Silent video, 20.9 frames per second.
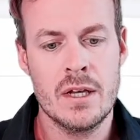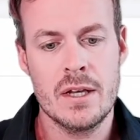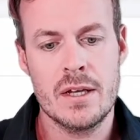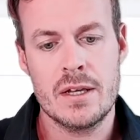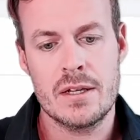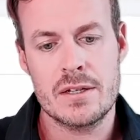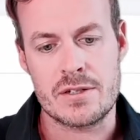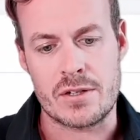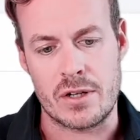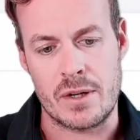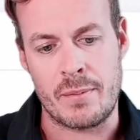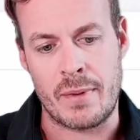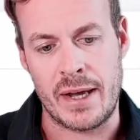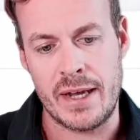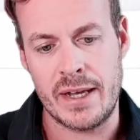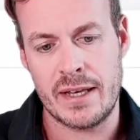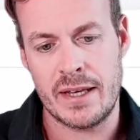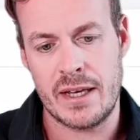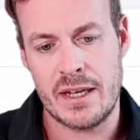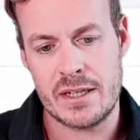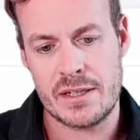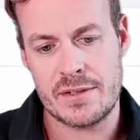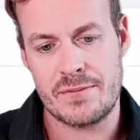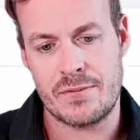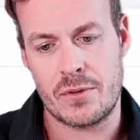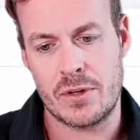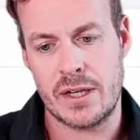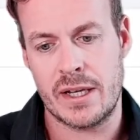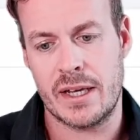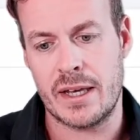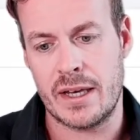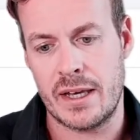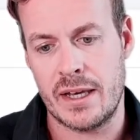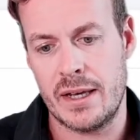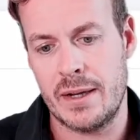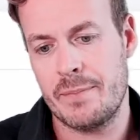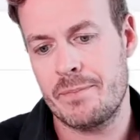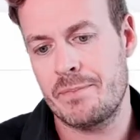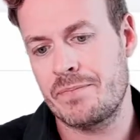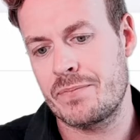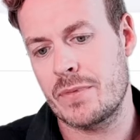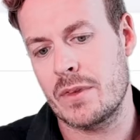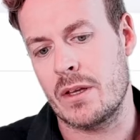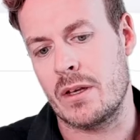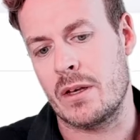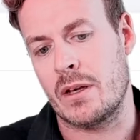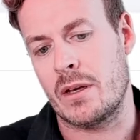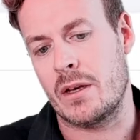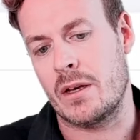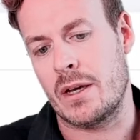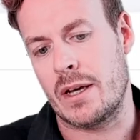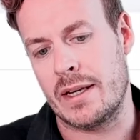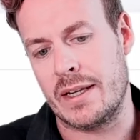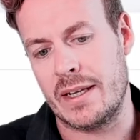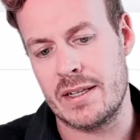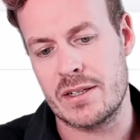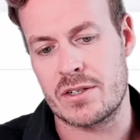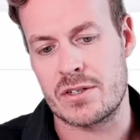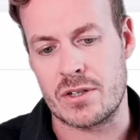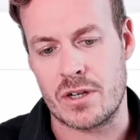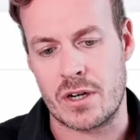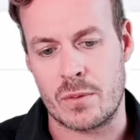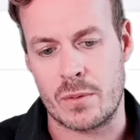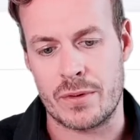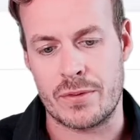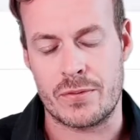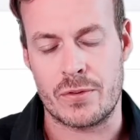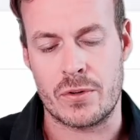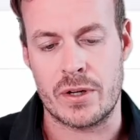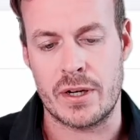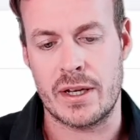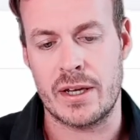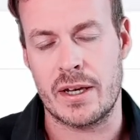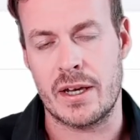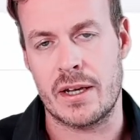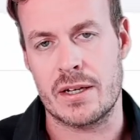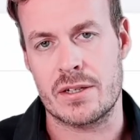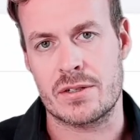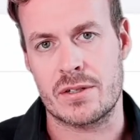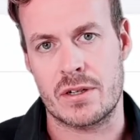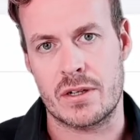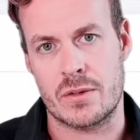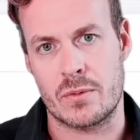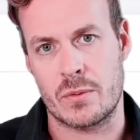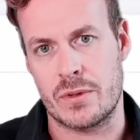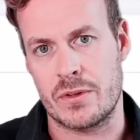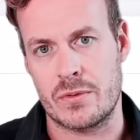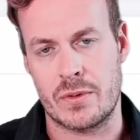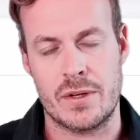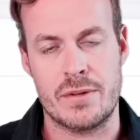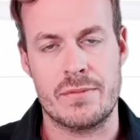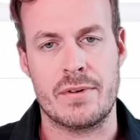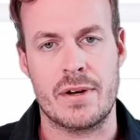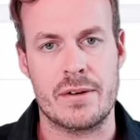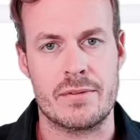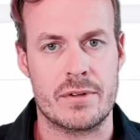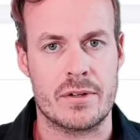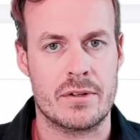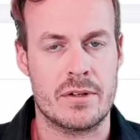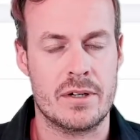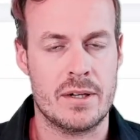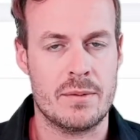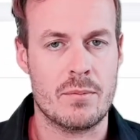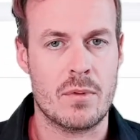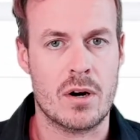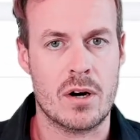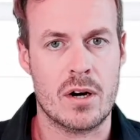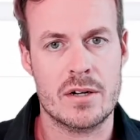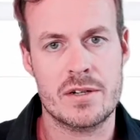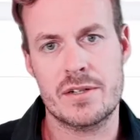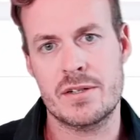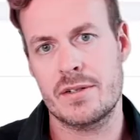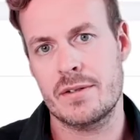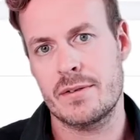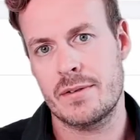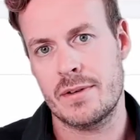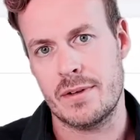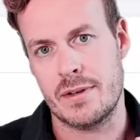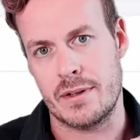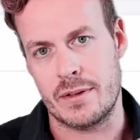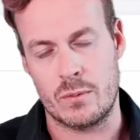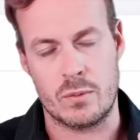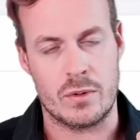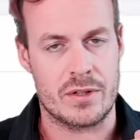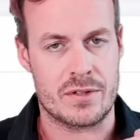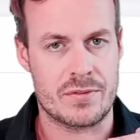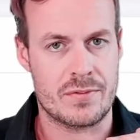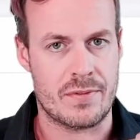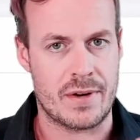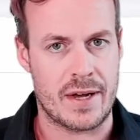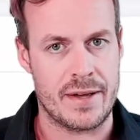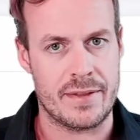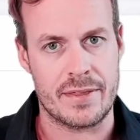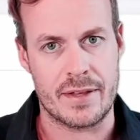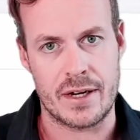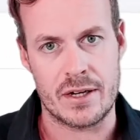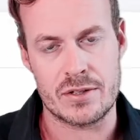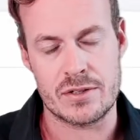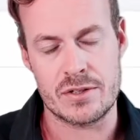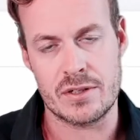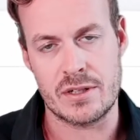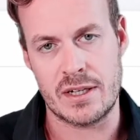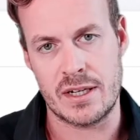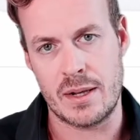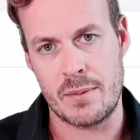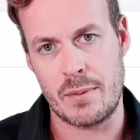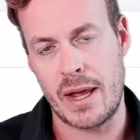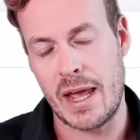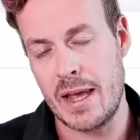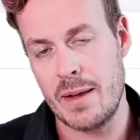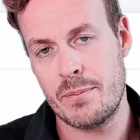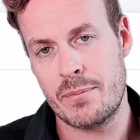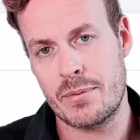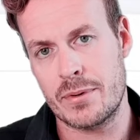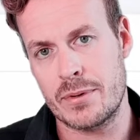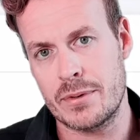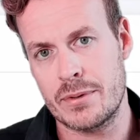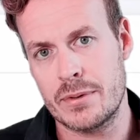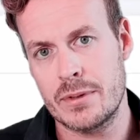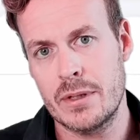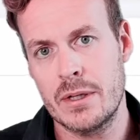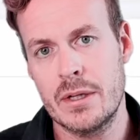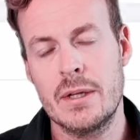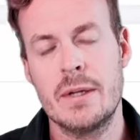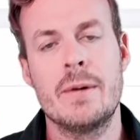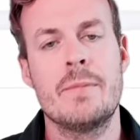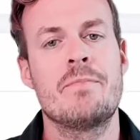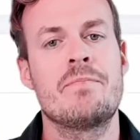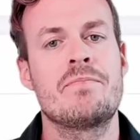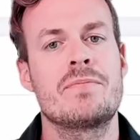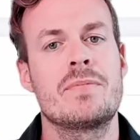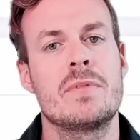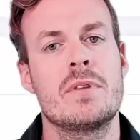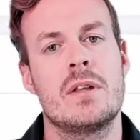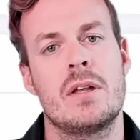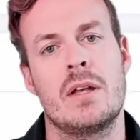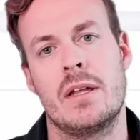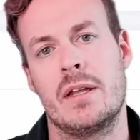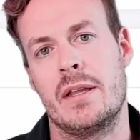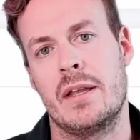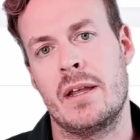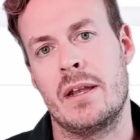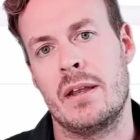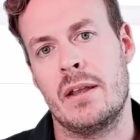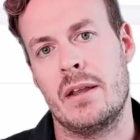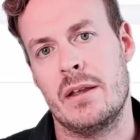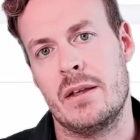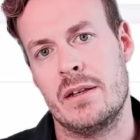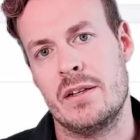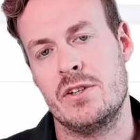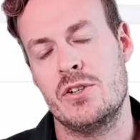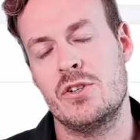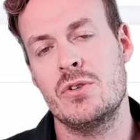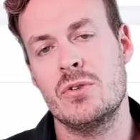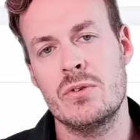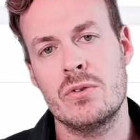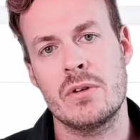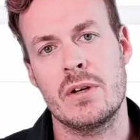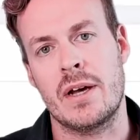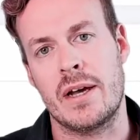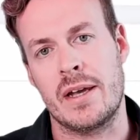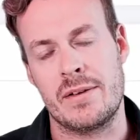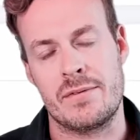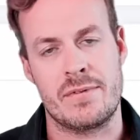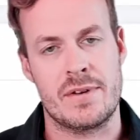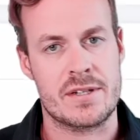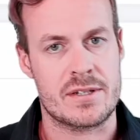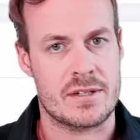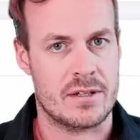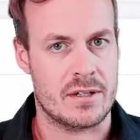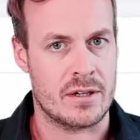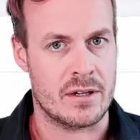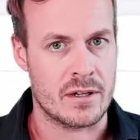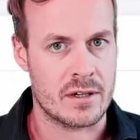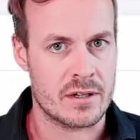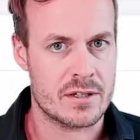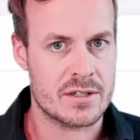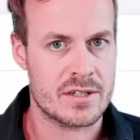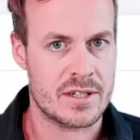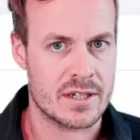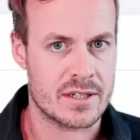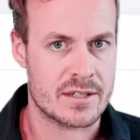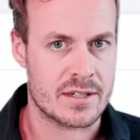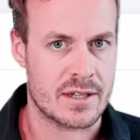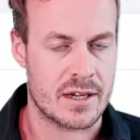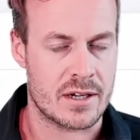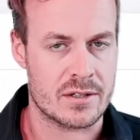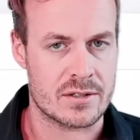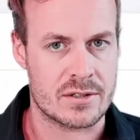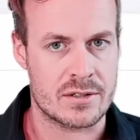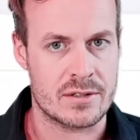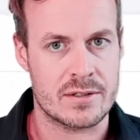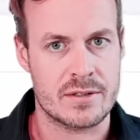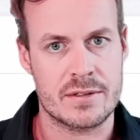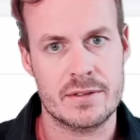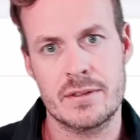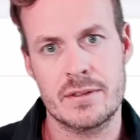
So in my case, 40K, I didn't start with 40K. I started with 2,500 in March. It was 5,000 in April. And then in June, I invested another 6,000.